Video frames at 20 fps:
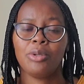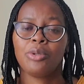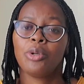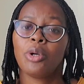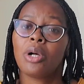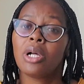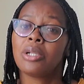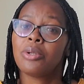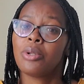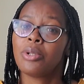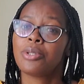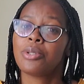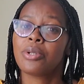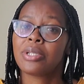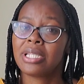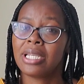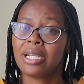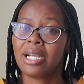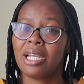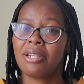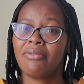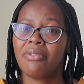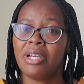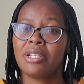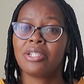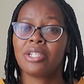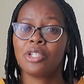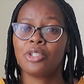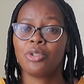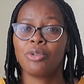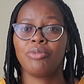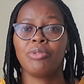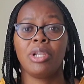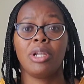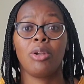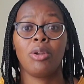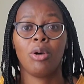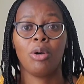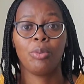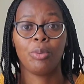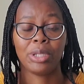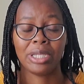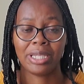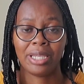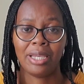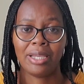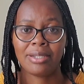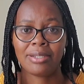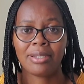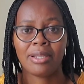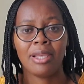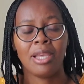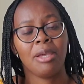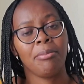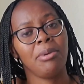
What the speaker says: You can also take advantage of the long weekends,